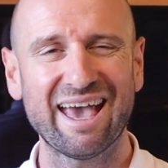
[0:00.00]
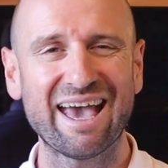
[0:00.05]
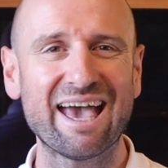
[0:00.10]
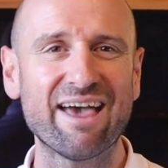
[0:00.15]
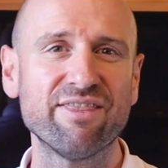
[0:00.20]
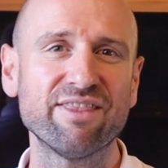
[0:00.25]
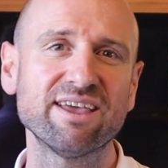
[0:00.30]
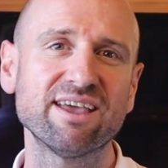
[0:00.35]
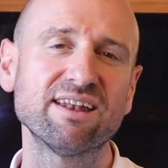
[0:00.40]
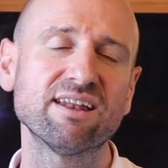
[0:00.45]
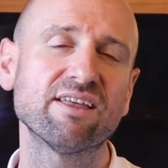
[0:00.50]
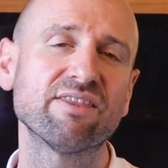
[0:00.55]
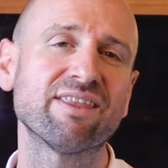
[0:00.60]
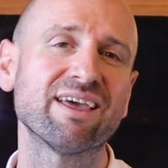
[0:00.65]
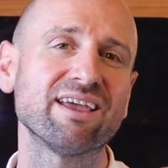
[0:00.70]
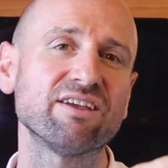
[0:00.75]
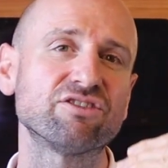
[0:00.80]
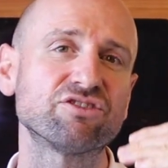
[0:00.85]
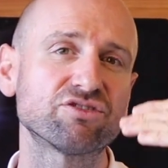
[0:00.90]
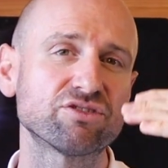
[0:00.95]
And then
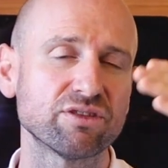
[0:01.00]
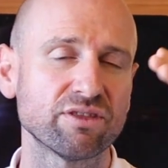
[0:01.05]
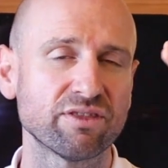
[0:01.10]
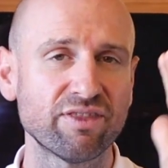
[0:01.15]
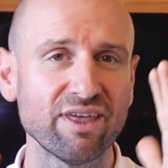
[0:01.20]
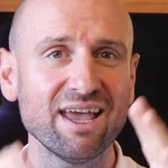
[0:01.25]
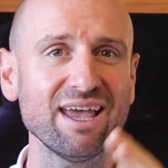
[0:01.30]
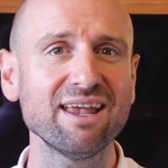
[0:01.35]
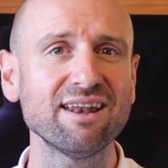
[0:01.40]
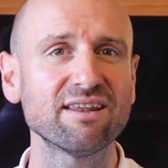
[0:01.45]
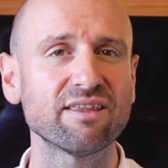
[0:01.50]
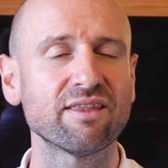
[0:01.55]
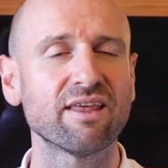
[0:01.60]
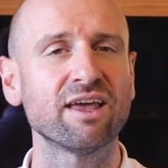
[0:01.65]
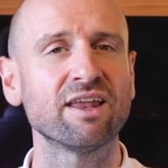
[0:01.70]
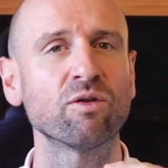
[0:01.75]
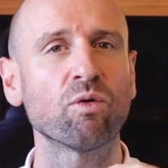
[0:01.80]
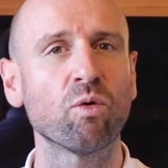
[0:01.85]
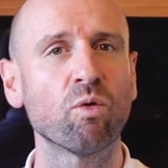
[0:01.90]
then in